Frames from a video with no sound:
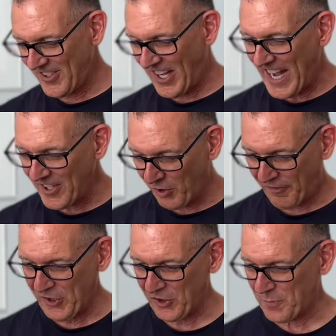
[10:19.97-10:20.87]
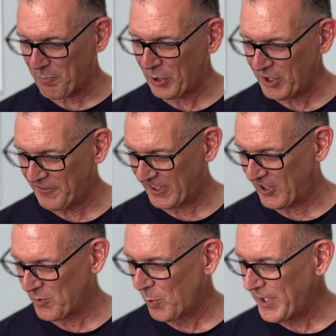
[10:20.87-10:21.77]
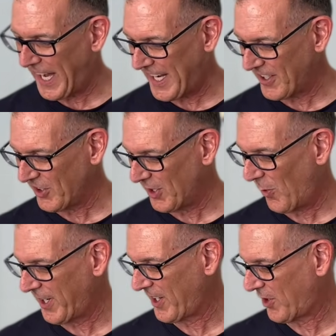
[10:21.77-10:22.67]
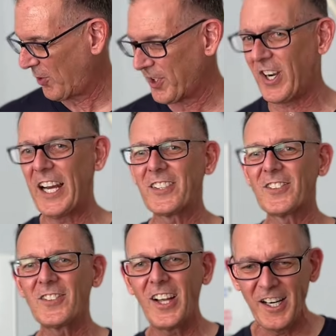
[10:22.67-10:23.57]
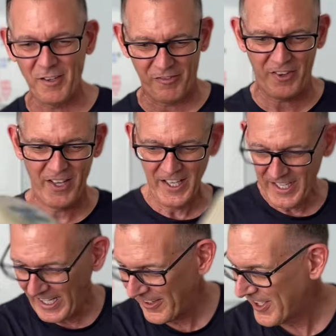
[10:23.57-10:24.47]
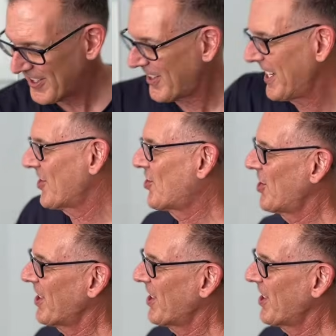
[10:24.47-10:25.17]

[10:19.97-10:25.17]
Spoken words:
handle feels perfect. This wood handle at 1 1/4, I love. And this thing's